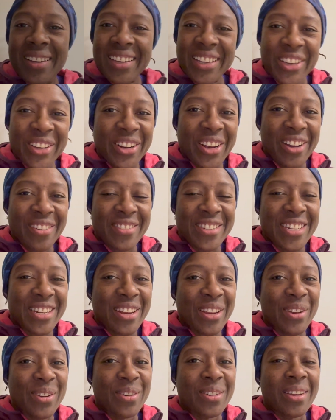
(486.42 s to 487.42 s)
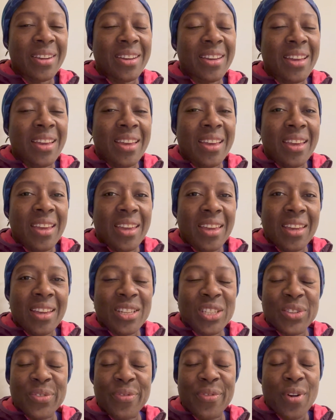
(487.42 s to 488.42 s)
Good afternoon.
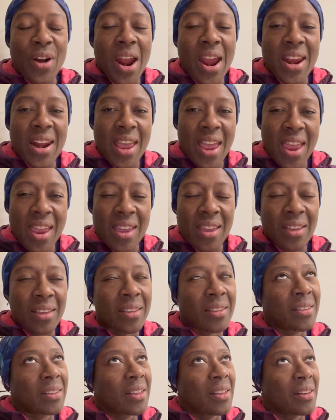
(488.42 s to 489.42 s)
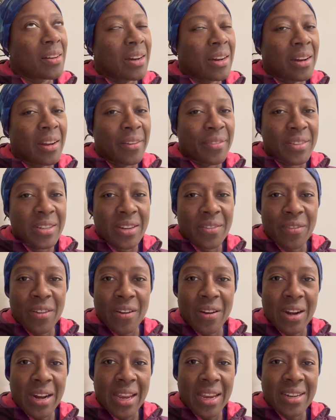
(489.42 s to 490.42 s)
It's Friday. Left it
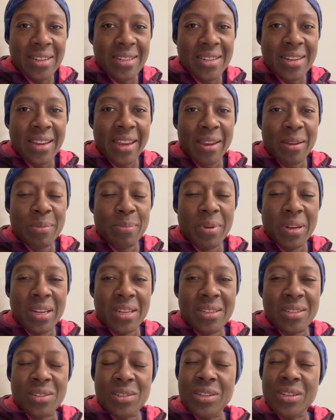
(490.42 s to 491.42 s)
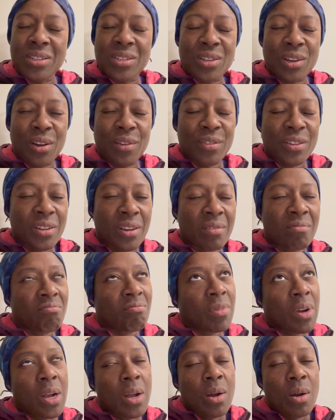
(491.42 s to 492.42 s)
very late today, but it's just after
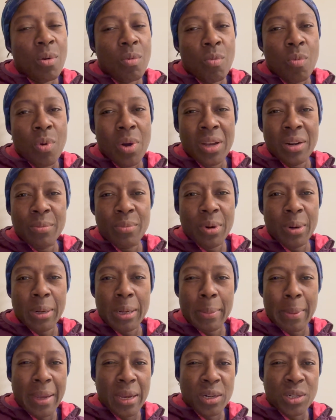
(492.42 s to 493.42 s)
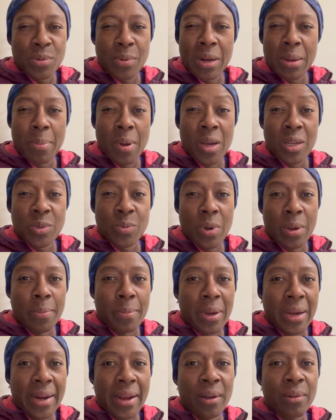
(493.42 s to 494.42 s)
one, probably about 20 past one
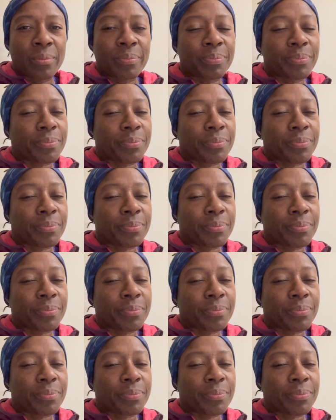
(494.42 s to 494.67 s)
by now.